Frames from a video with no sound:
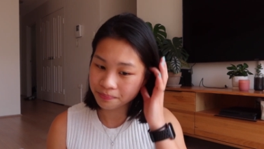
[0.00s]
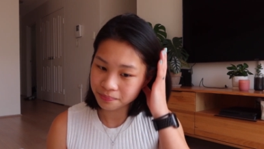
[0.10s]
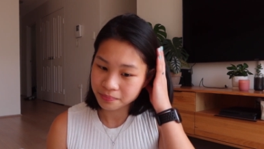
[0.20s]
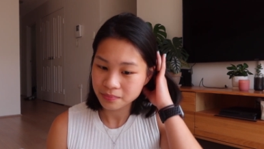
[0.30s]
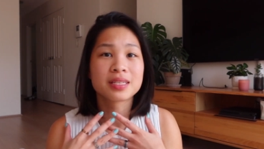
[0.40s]

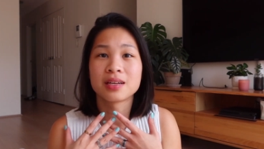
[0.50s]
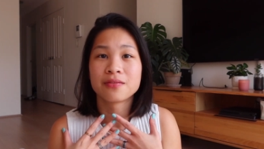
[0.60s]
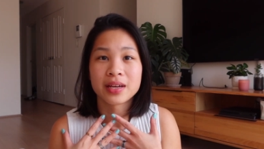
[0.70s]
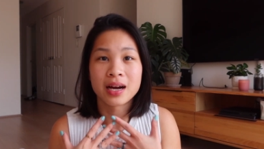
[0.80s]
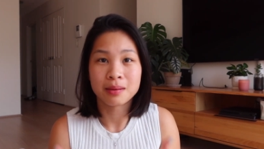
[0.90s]
Even with the
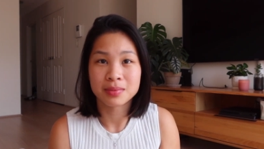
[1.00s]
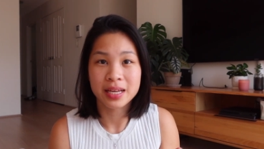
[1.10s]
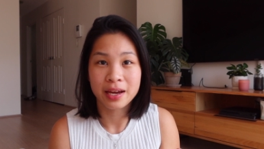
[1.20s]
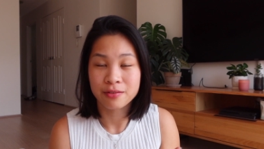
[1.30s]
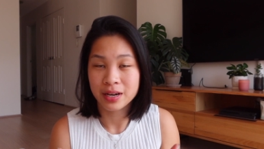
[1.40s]
stuff that I'm
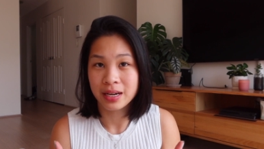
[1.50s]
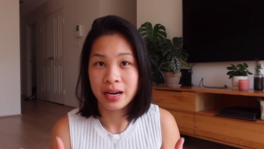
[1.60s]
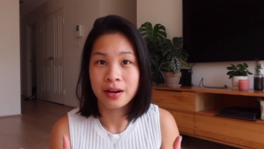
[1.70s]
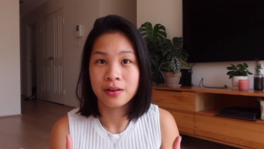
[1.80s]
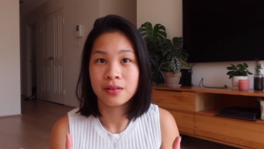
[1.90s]
saying right
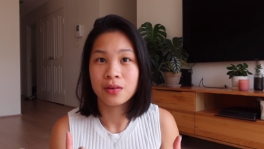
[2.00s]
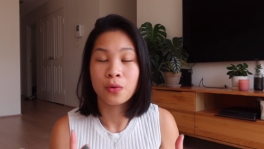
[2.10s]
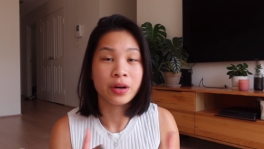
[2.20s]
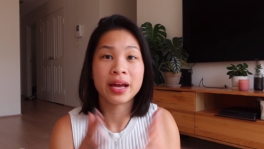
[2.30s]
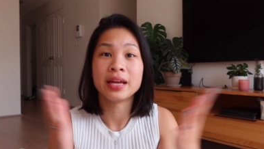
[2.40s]
now
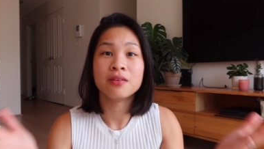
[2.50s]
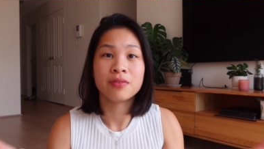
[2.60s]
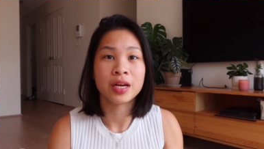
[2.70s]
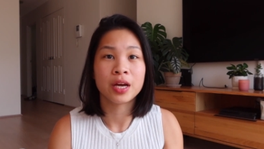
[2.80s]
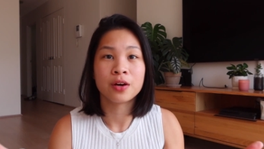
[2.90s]
or in any
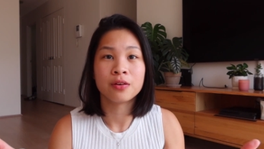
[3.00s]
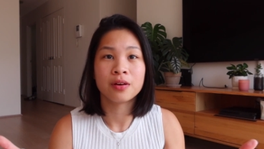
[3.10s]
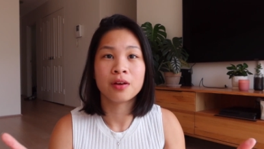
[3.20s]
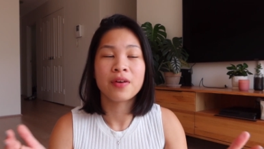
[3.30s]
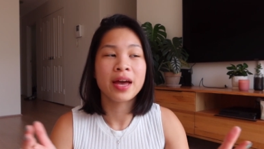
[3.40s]
video,
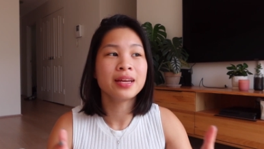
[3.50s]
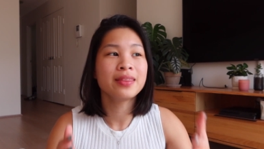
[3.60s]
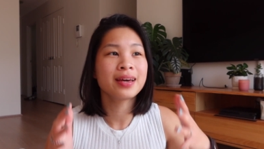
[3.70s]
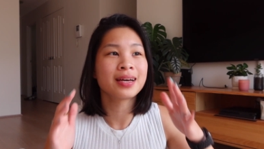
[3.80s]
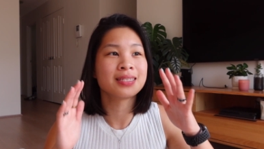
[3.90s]
if
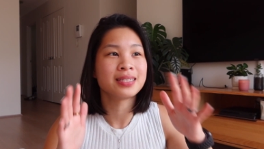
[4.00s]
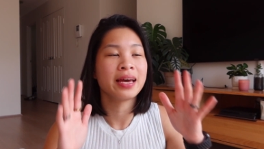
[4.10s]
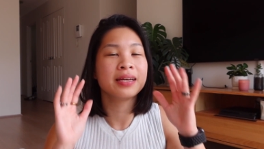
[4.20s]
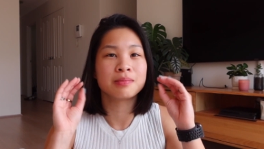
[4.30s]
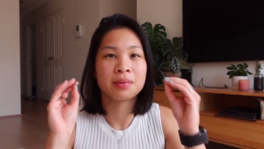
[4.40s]
anything I
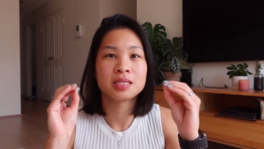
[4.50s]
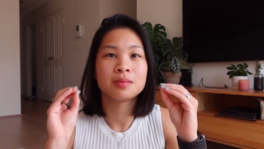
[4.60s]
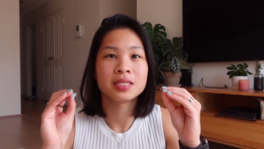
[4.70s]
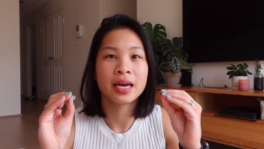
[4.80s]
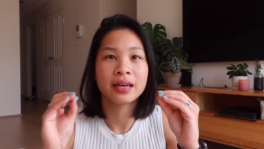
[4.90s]
say is meant to
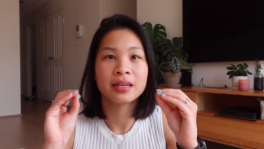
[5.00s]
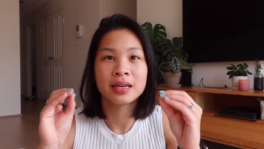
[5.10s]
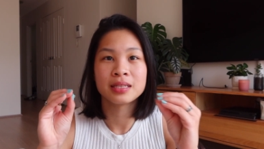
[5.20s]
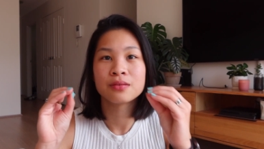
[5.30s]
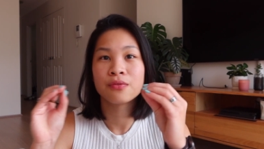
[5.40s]
be taken
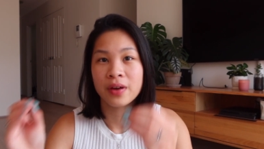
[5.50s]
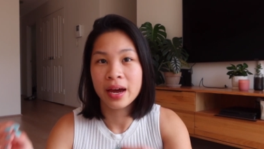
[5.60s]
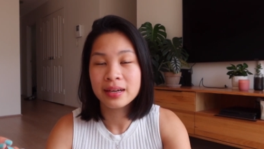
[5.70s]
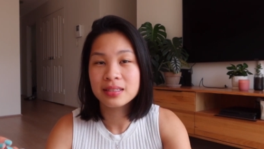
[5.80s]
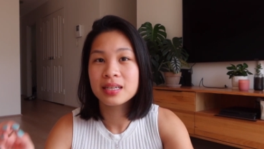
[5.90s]
as
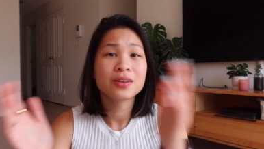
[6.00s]
fact,